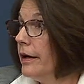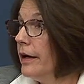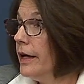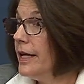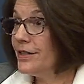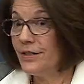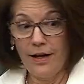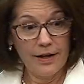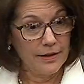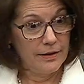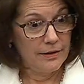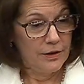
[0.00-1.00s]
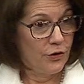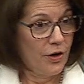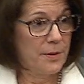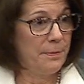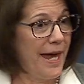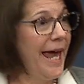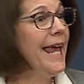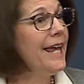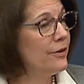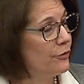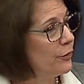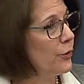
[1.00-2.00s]
it's not gonna, you're already
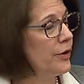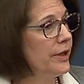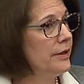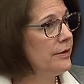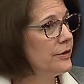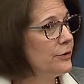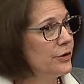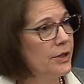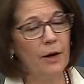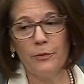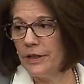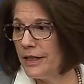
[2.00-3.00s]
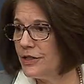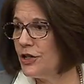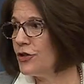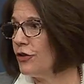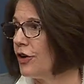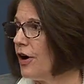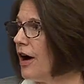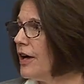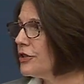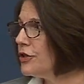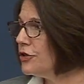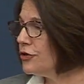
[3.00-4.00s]
paying for it, so it's not really an additional
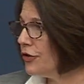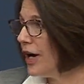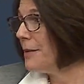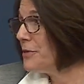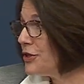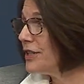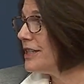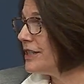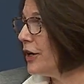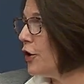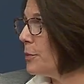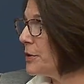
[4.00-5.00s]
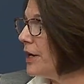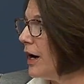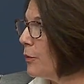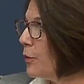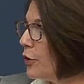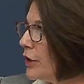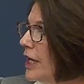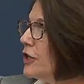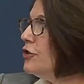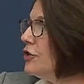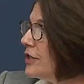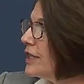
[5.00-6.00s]
cost to you. So I'm just gonna stay home and not work, and you just